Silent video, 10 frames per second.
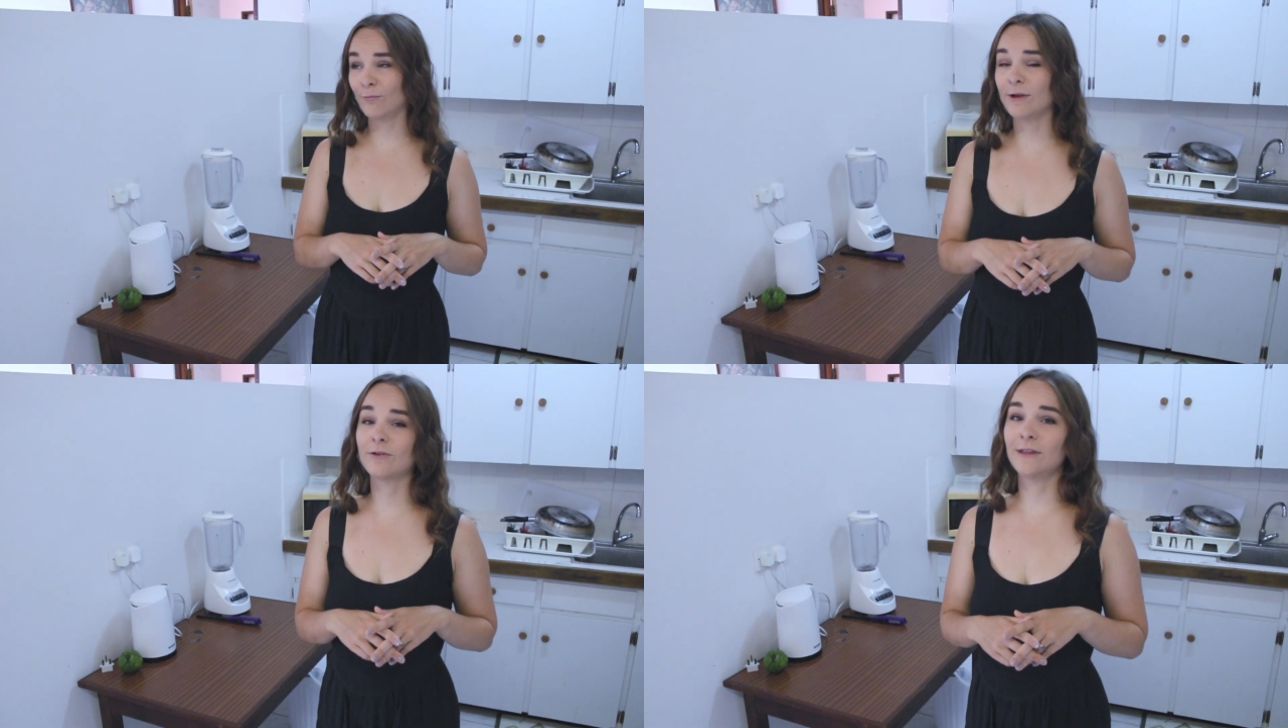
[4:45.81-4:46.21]

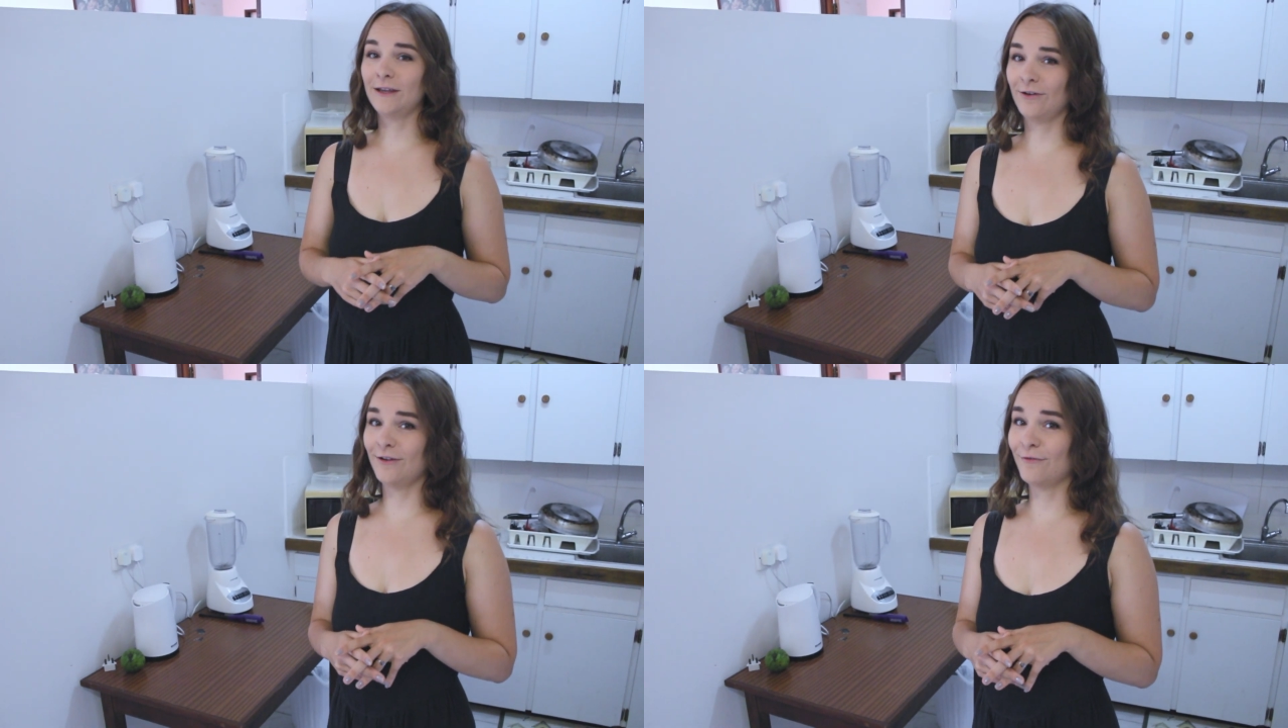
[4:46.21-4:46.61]
weirdly
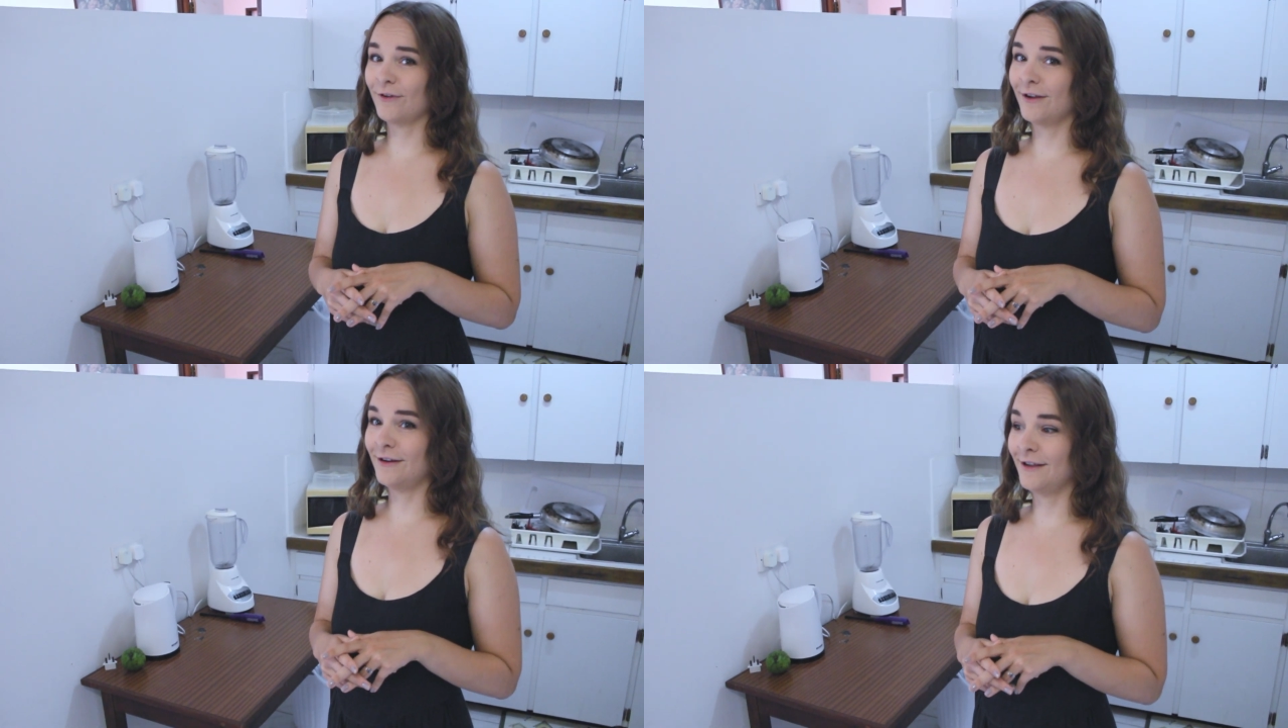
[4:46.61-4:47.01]
good at
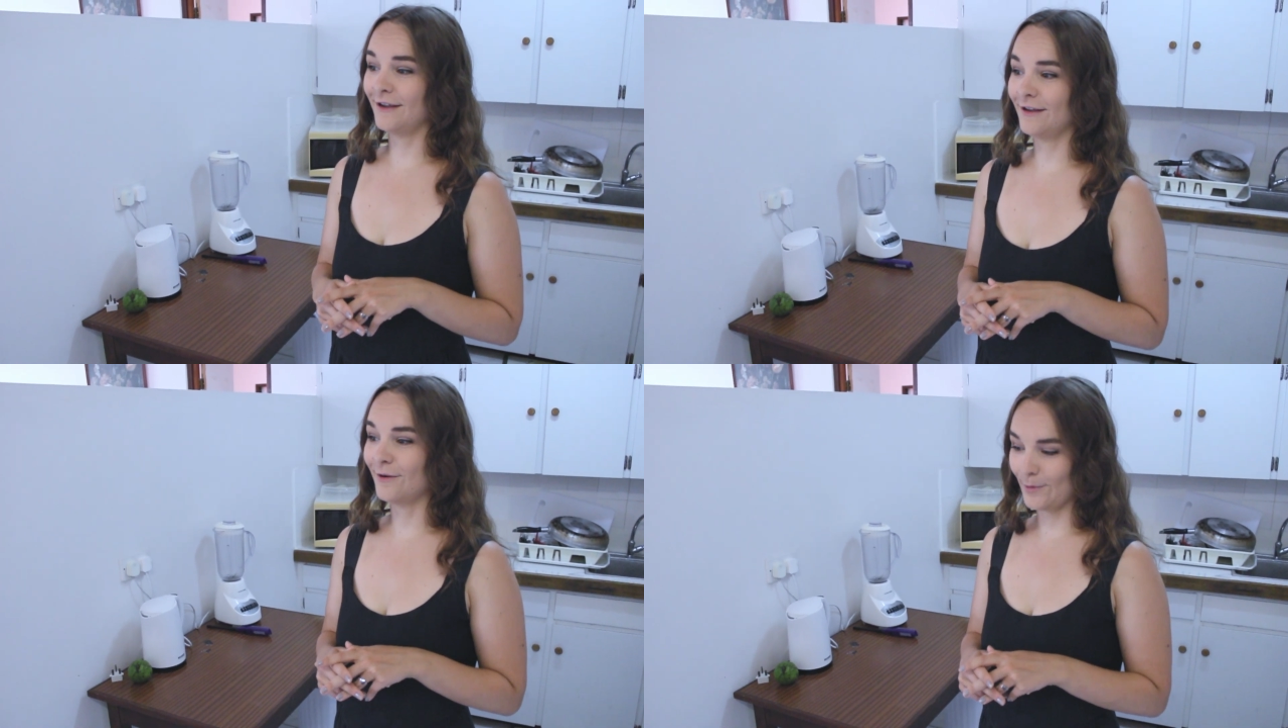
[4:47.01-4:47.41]

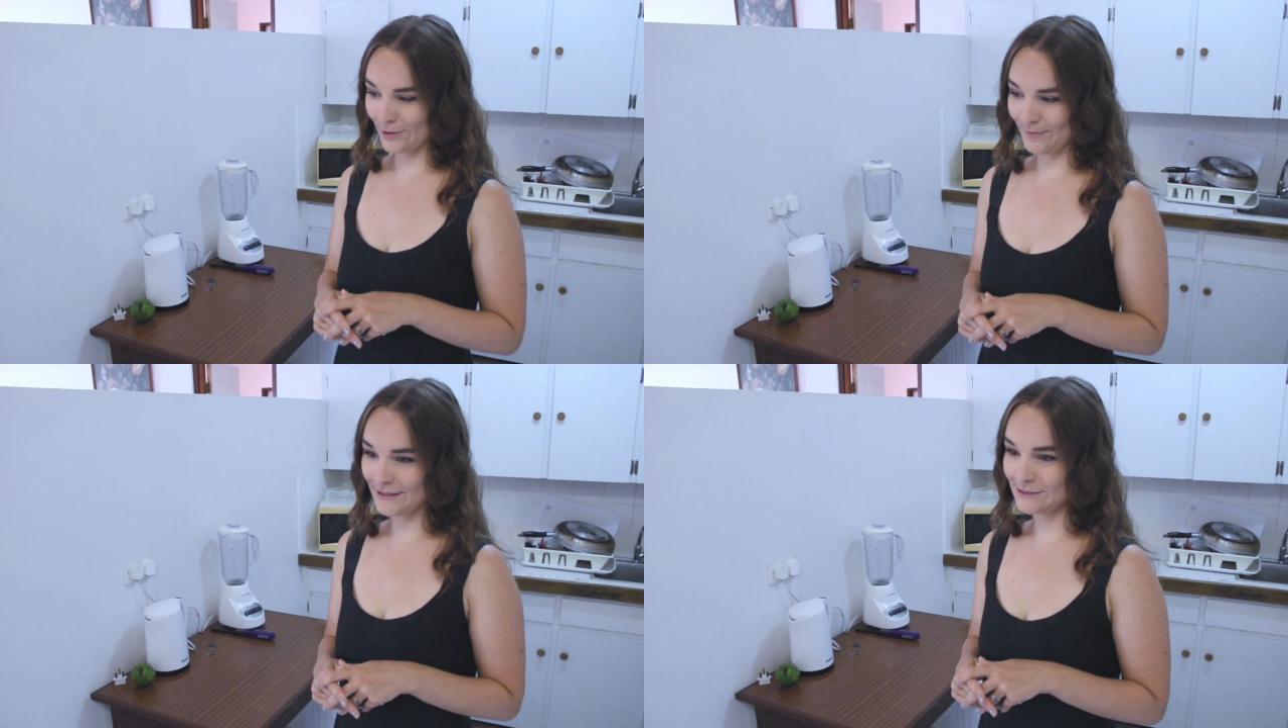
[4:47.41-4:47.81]
finding
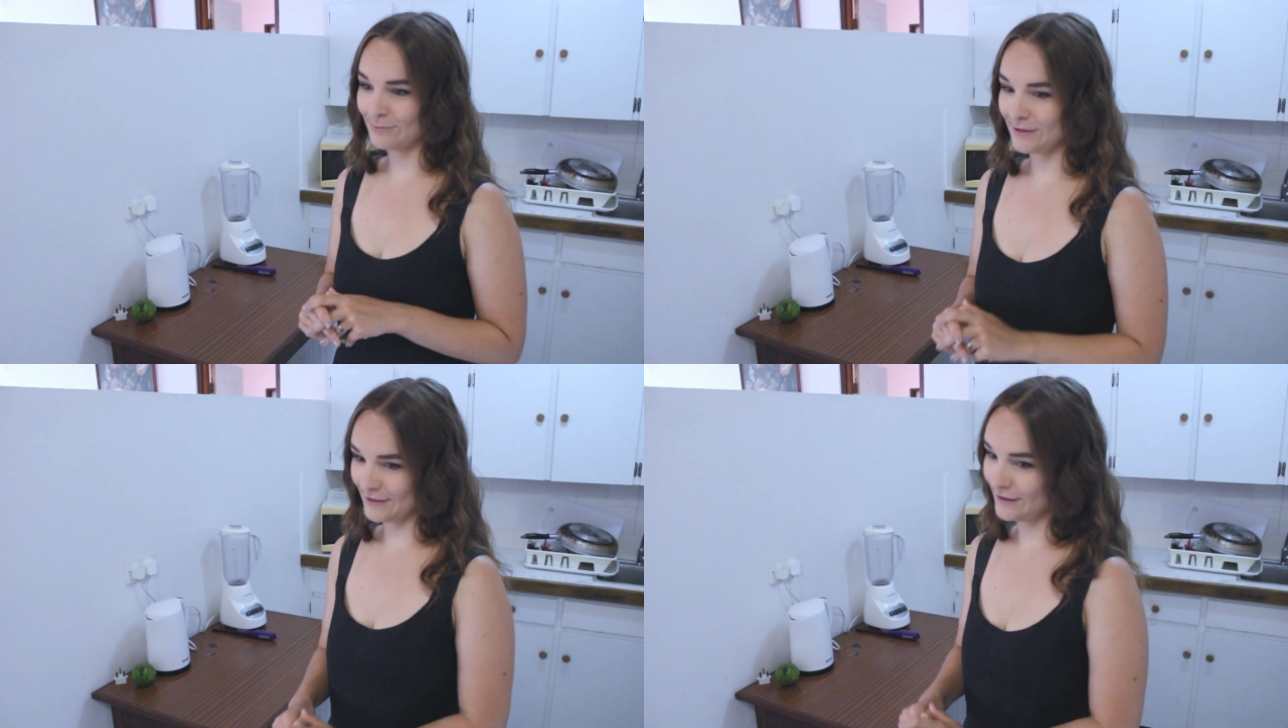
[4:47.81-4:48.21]
apartments
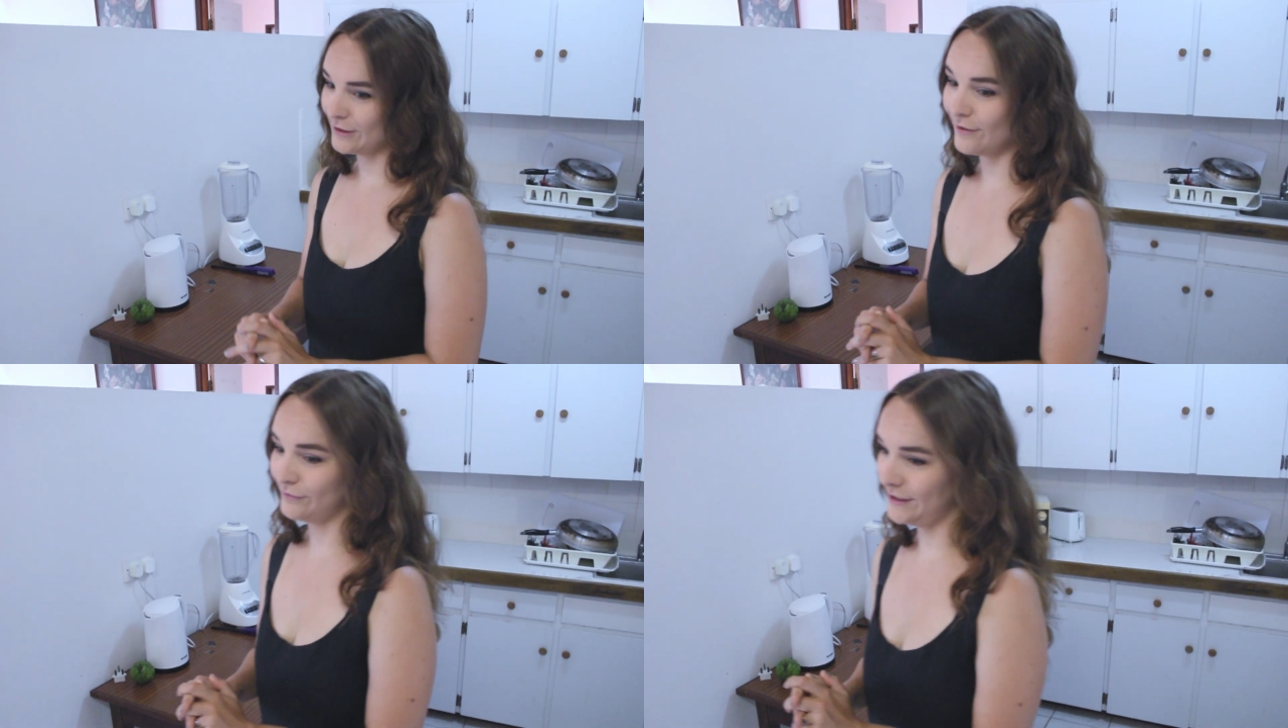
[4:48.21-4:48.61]
with
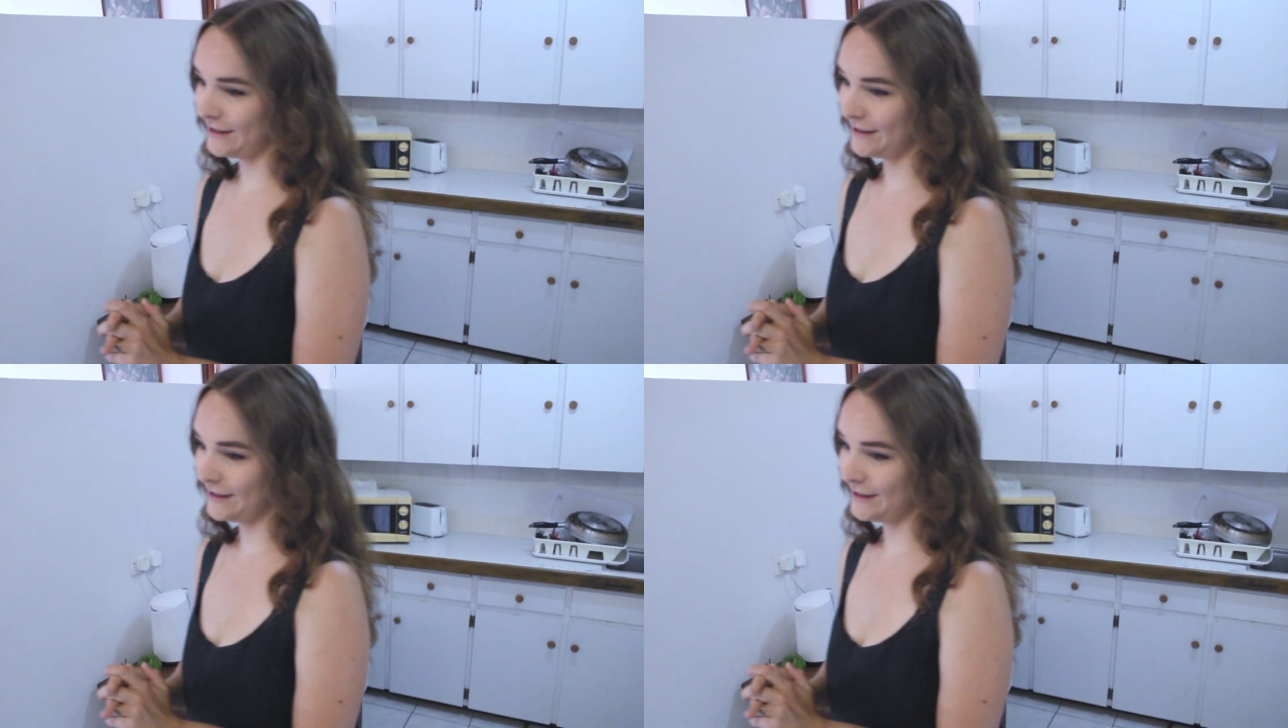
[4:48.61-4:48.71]
lovely